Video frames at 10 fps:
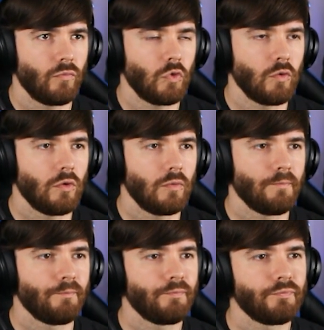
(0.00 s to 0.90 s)
two,
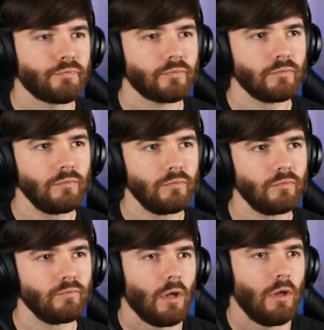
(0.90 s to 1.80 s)
one,
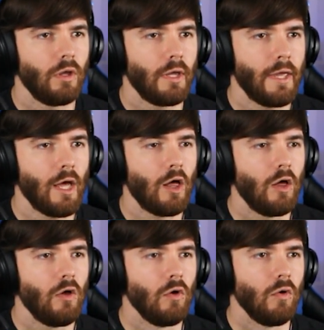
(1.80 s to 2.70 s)
go. Uh, uh,
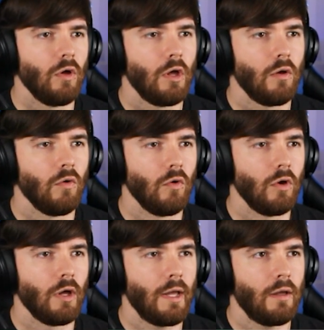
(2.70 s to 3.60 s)
uh, uh,
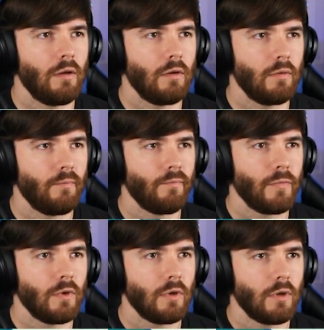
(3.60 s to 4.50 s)
uh. Ready?